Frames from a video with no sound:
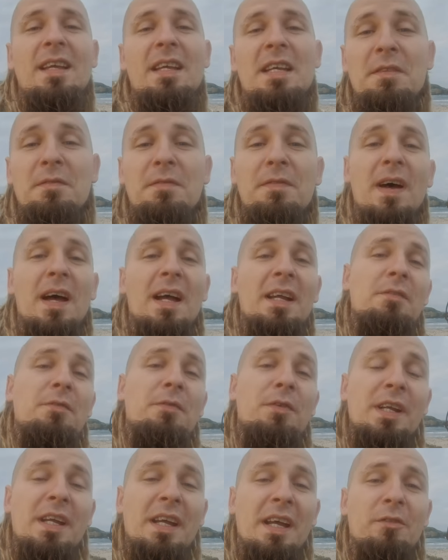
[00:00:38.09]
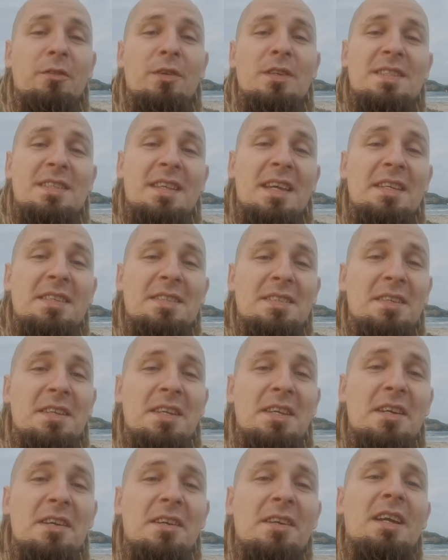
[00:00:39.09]
In fact, 300 days a
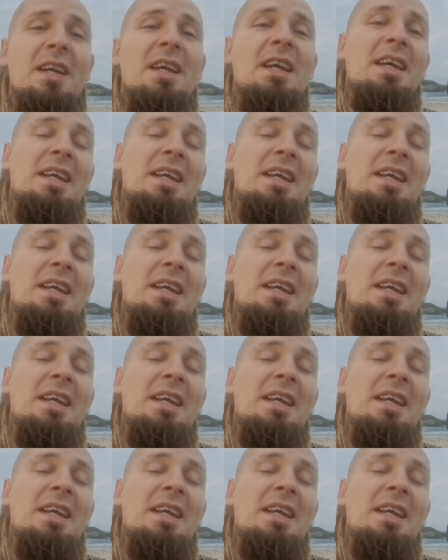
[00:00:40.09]
year,